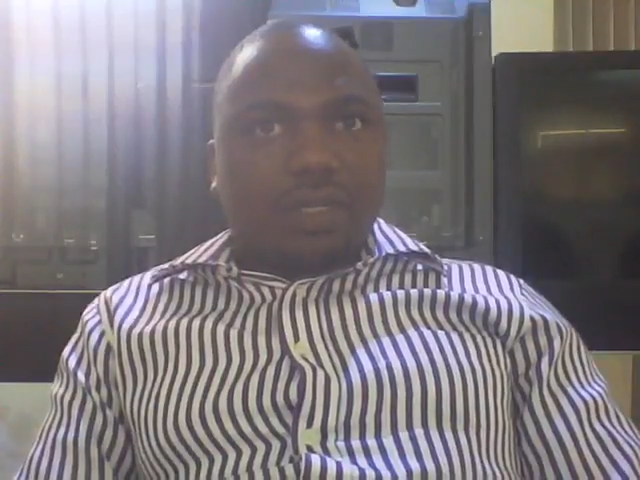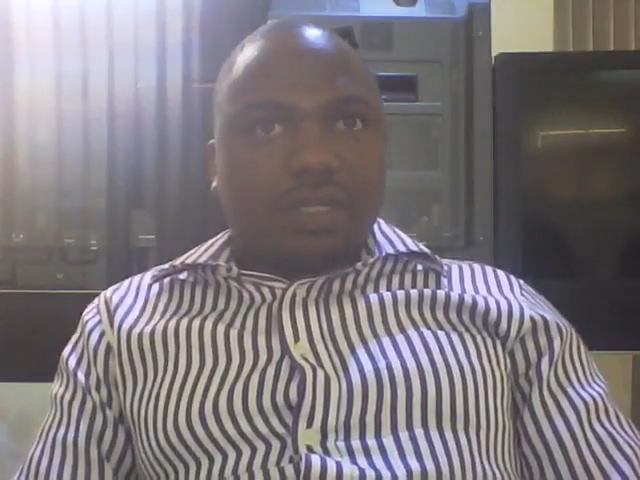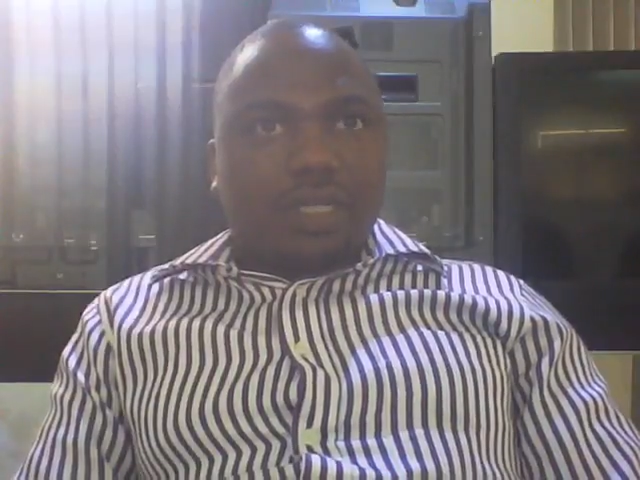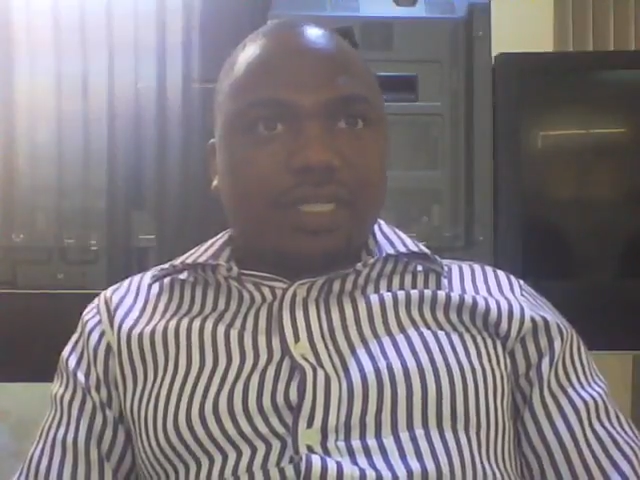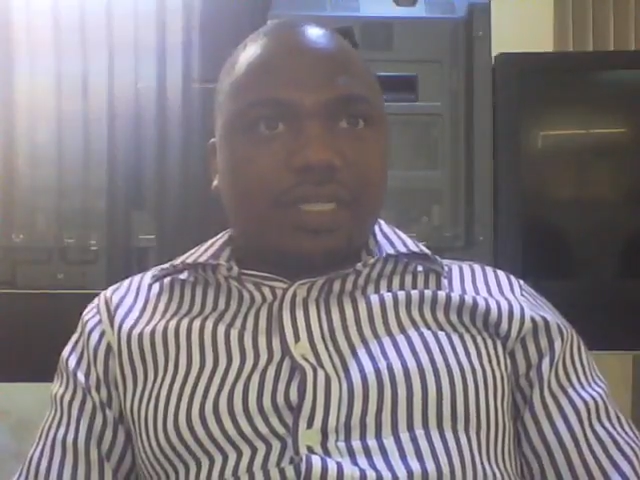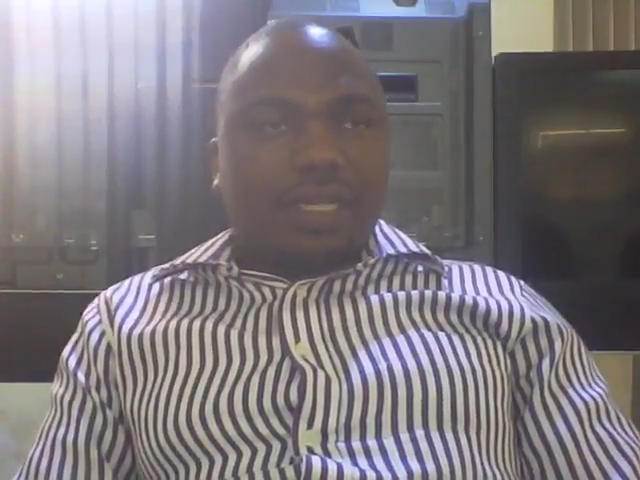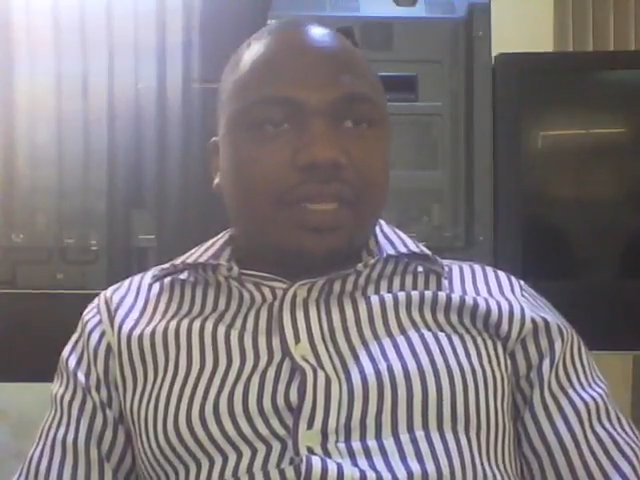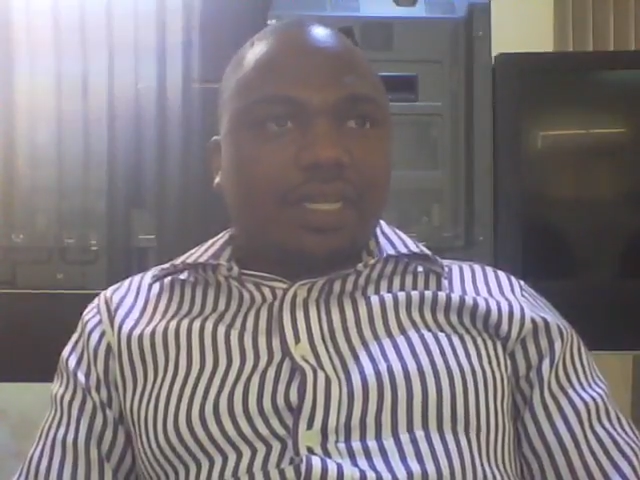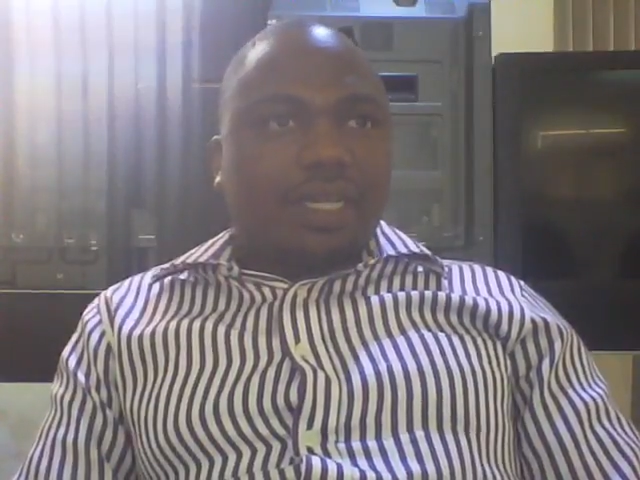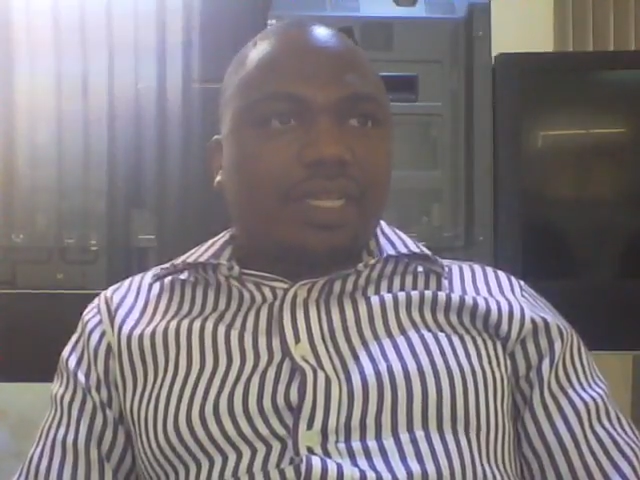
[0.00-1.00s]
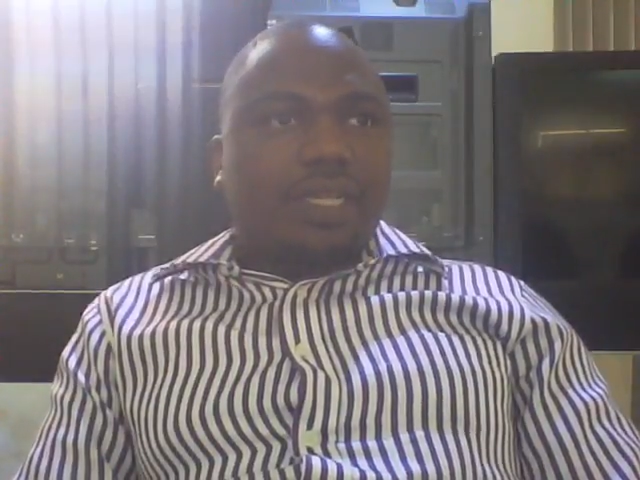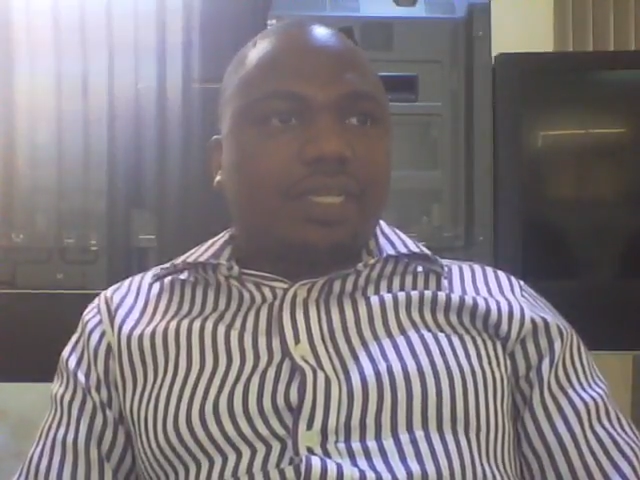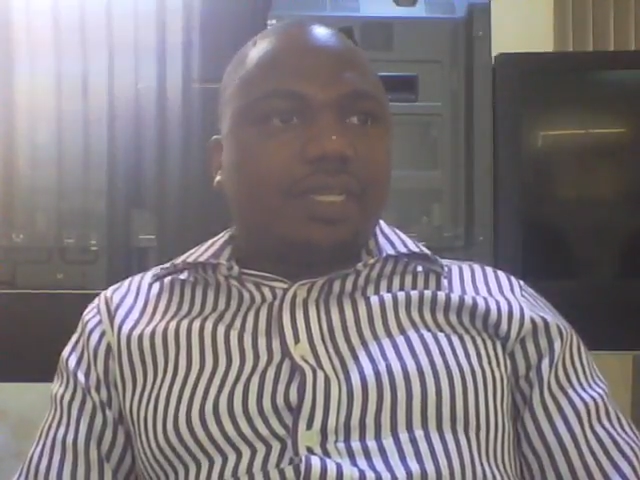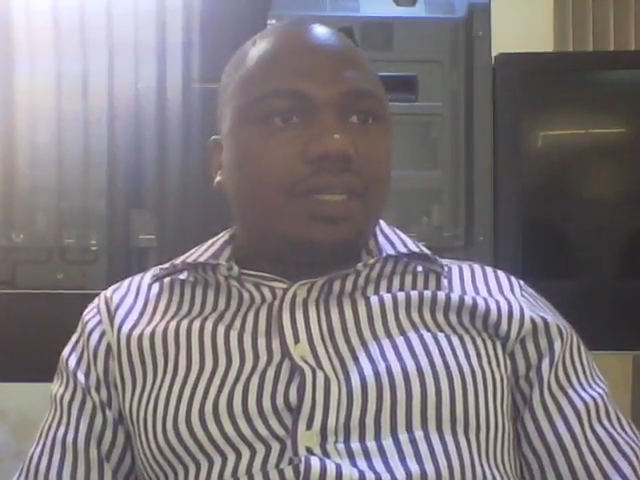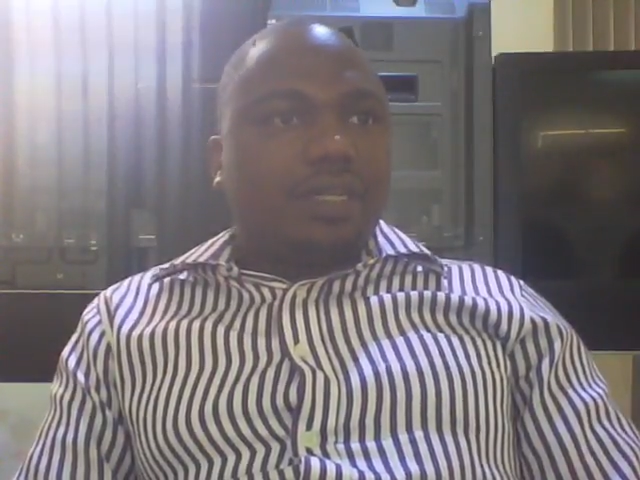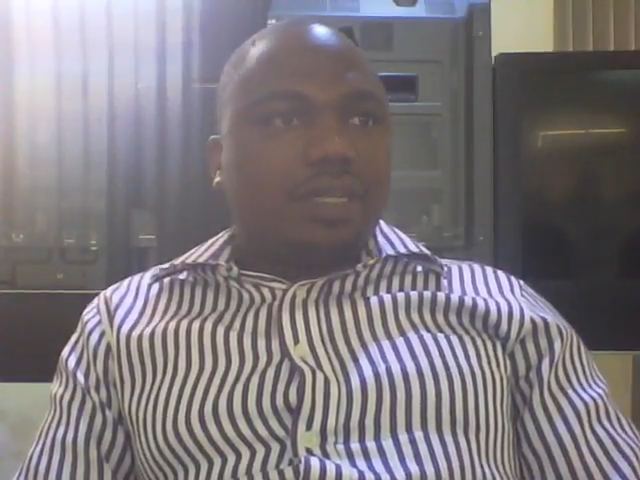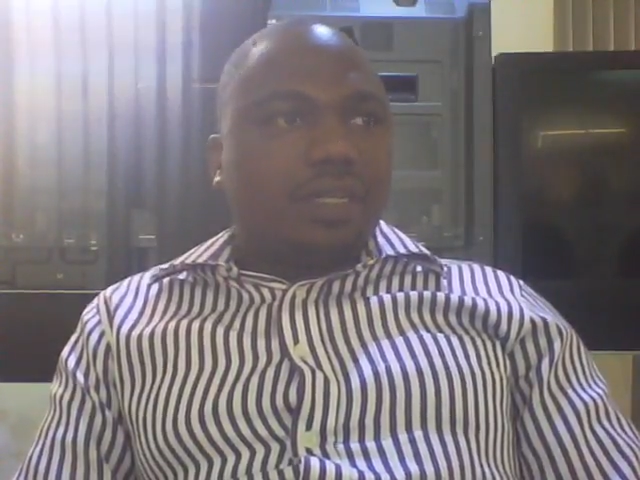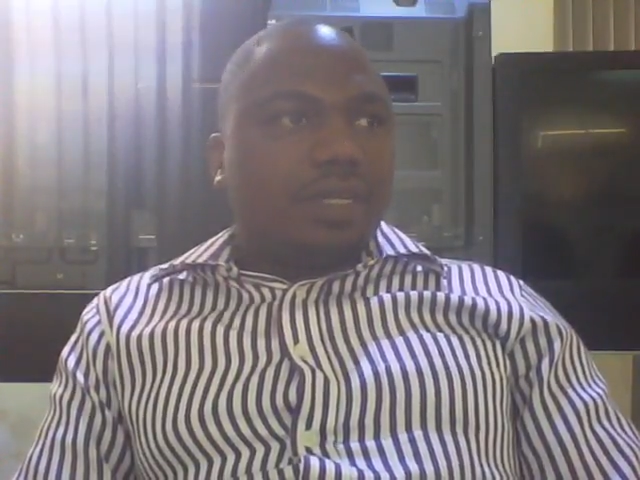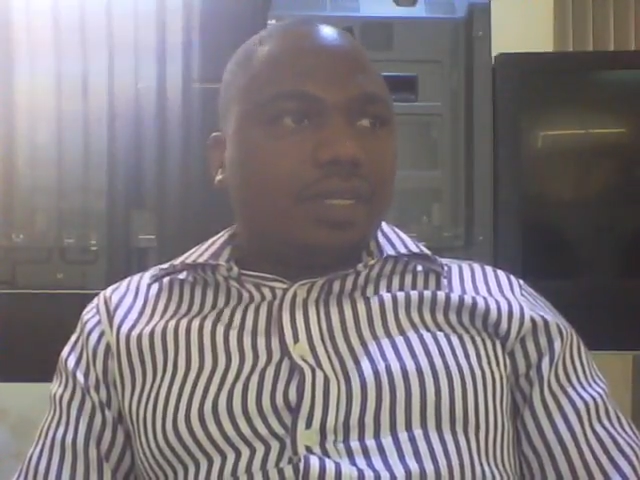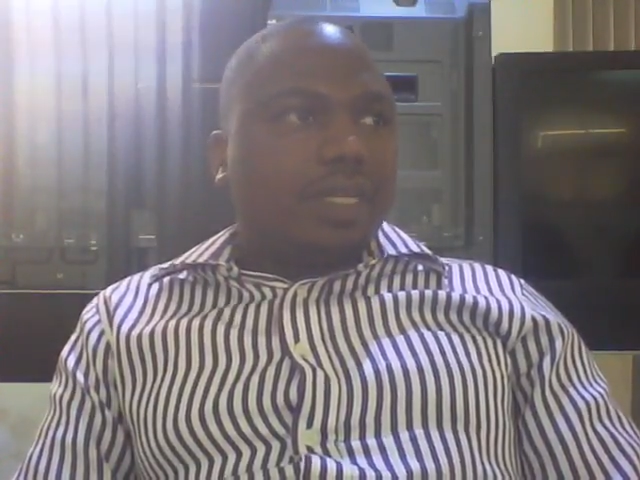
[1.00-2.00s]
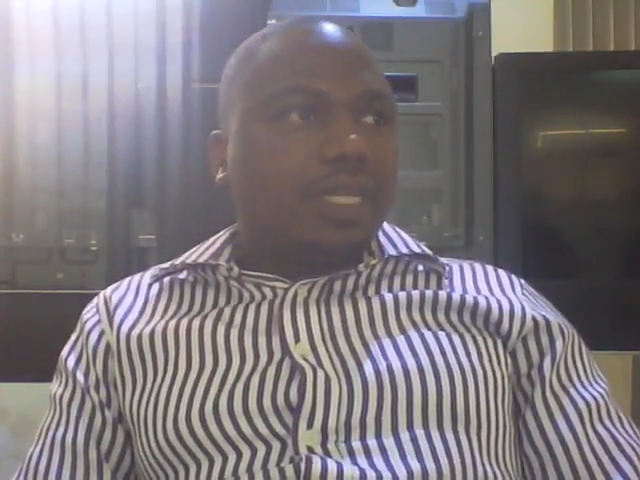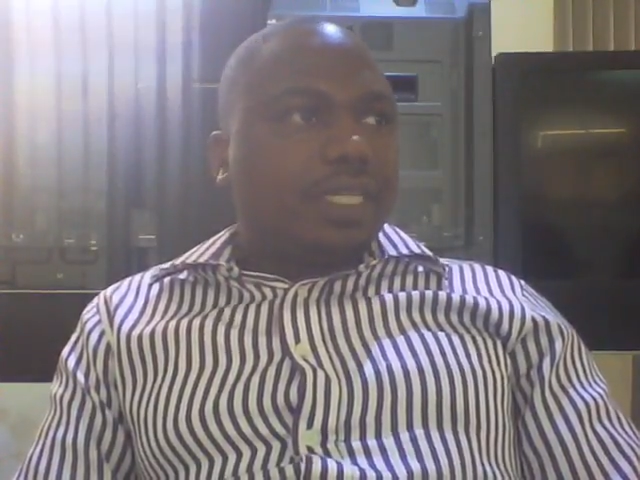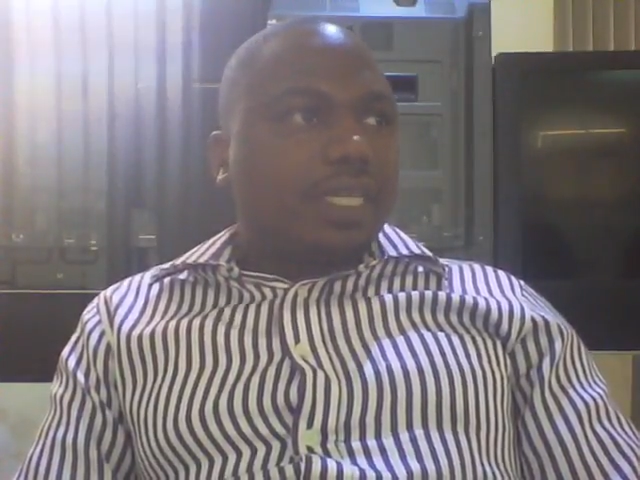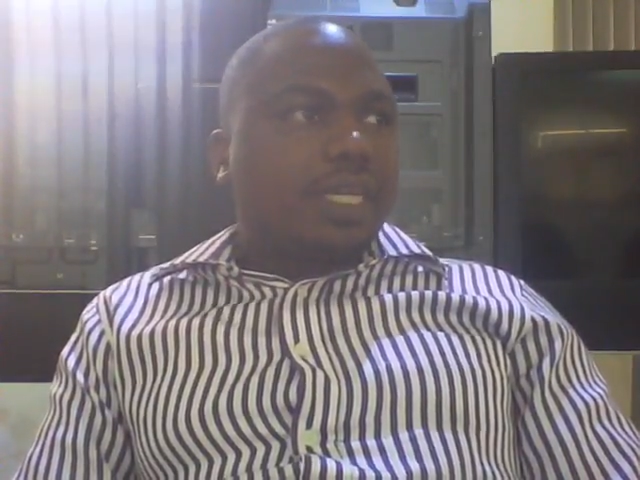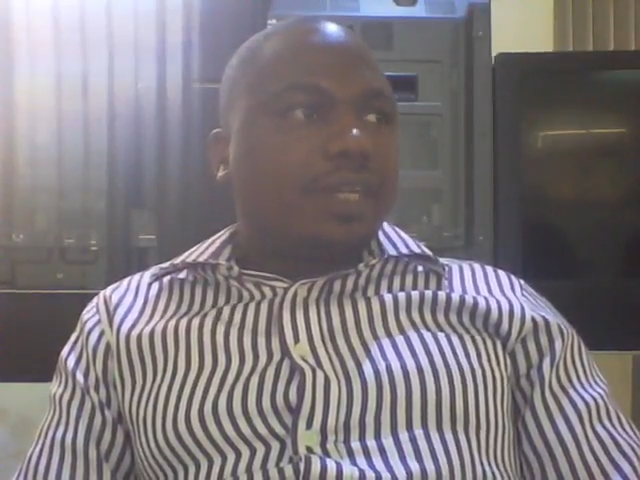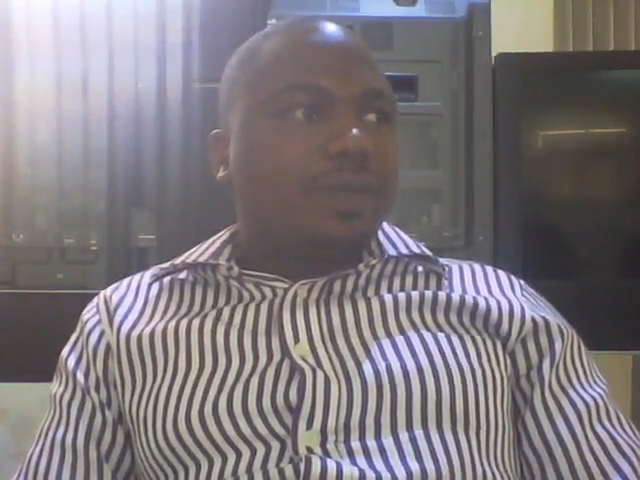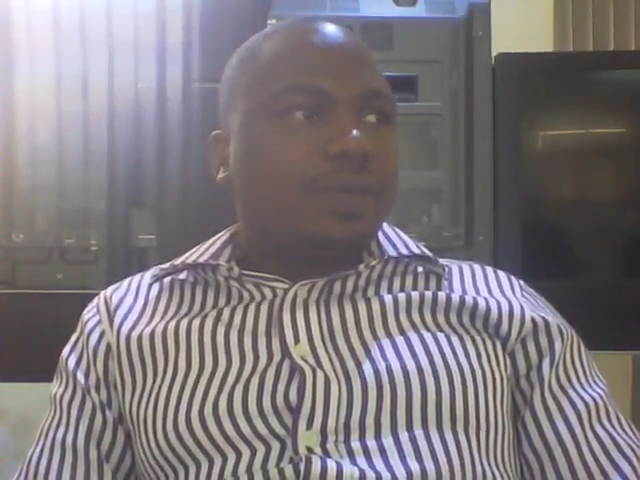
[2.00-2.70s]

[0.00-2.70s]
There's nothing like that. Nature cannot